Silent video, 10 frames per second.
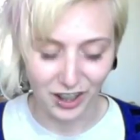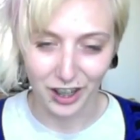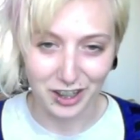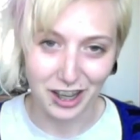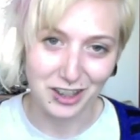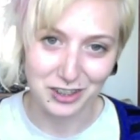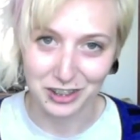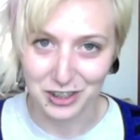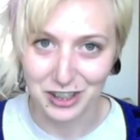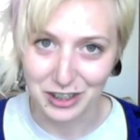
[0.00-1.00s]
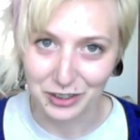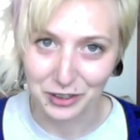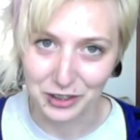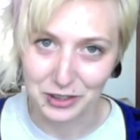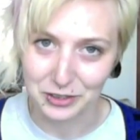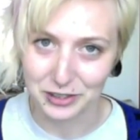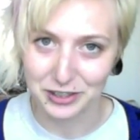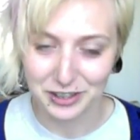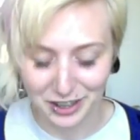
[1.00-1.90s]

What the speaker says: I had to actually cheat and look at those.